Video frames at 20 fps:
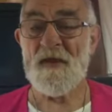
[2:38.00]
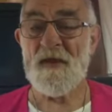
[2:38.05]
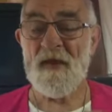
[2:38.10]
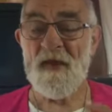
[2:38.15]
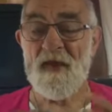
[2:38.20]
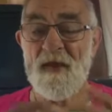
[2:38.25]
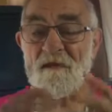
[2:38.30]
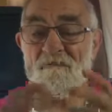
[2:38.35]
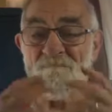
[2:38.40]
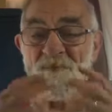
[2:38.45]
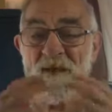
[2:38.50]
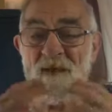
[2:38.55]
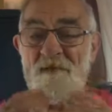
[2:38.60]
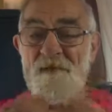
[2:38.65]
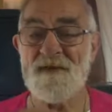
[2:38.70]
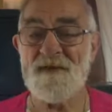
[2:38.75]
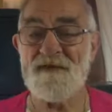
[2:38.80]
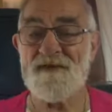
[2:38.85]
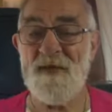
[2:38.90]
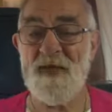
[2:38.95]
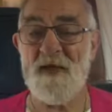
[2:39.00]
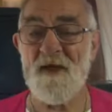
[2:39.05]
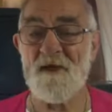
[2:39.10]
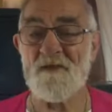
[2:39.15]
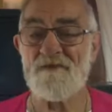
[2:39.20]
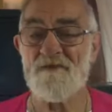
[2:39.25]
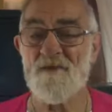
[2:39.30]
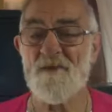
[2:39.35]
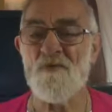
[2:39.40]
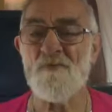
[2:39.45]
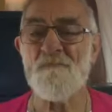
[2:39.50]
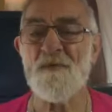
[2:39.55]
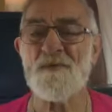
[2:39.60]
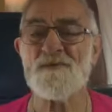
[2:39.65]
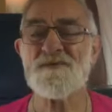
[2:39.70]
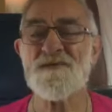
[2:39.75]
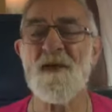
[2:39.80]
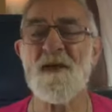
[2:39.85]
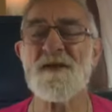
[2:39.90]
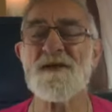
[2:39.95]
and blowing down,
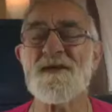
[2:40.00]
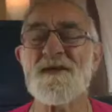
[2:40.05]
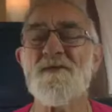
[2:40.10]
almost like